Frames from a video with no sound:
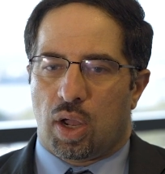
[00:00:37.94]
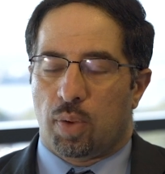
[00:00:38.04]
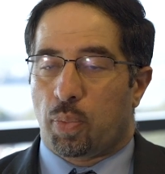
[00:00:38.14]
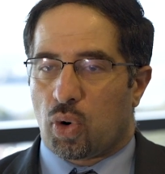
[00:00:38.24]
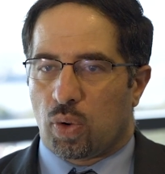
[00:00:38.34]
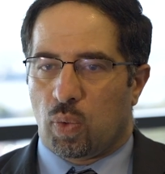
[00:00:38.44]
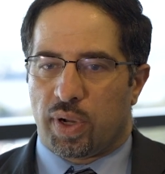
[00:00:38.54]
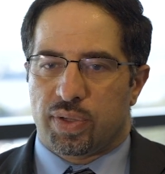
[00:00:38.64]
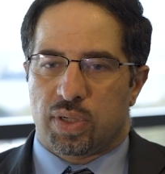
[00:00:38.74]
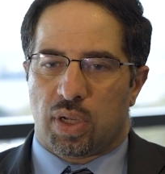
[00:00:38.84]
important
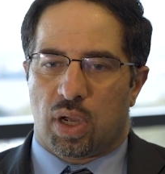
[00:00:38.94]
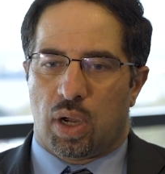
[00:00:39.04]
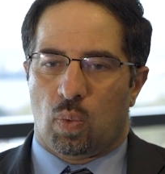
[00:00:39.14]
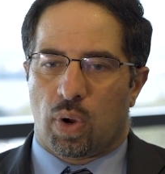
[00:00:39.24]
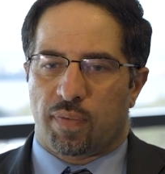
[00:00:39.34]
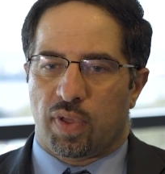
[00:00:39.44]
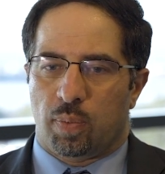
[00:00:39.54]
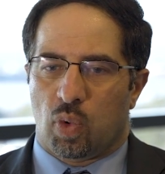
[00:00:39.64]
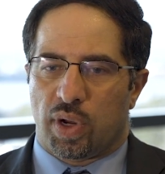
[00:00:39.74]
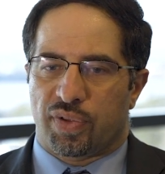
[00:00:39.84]
ones. One of
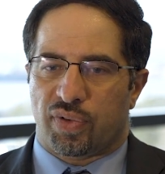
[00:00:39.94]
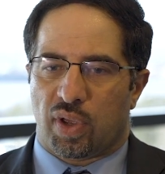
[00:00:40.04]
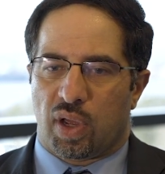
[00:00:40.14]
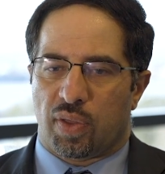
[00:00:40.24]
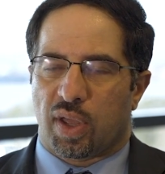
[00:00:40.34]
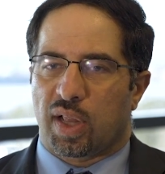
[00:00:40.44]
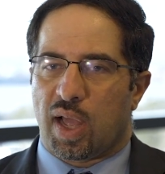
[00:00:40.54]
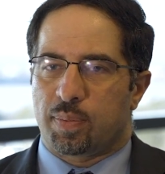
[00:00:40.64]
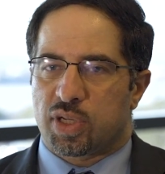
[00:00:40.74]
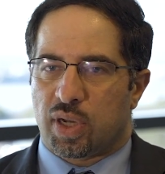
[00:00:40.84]
them was the
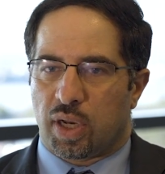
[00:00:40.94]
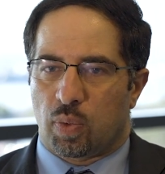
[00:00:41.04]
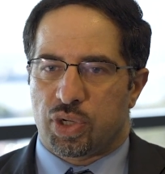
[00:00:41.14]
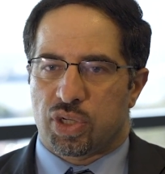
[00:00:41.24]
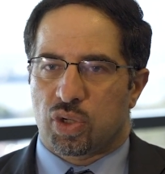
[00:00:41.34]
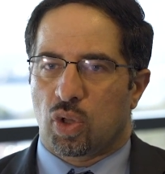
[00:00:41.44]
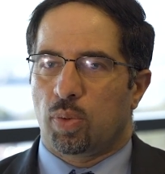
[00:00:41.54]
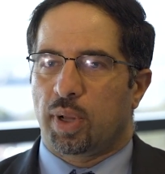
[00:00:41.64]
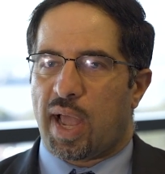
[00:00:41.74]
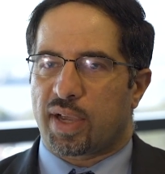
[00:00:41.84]
GLAMM study, which is
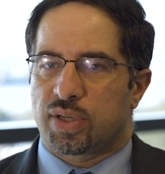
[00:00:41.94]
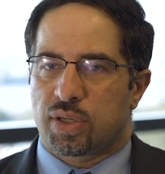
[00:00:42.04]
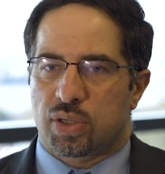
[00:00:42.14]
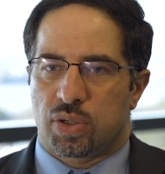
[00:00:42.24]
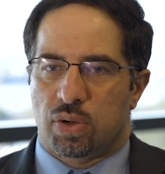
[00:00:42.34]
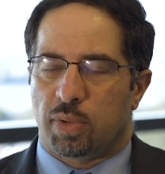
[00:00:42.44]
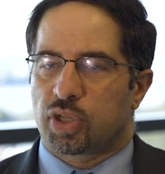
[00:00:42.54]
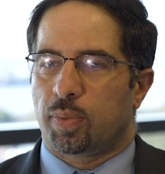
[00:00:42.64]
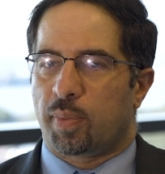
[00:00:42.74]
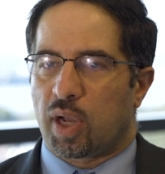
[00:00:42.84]
Global Access to
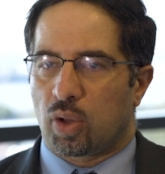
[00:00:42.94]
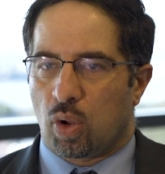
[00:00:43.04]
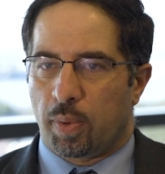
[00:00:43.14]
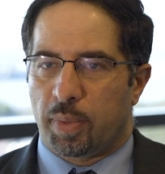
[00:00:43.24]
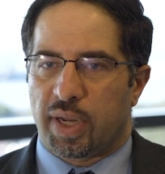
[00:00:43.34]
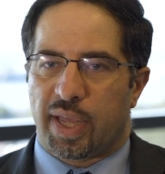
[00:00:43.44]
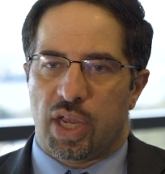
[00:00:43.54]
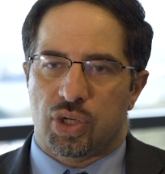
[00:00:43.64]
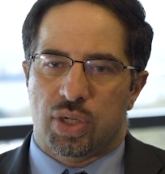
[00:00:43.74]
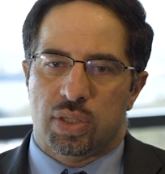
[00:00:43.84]
Multiple Myeloma
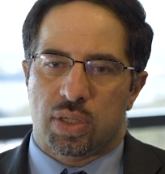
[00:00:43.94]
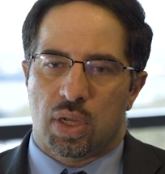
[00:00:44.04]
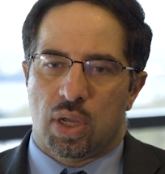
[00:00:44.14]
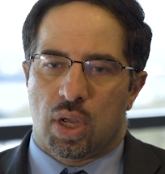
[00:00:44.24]
Medications.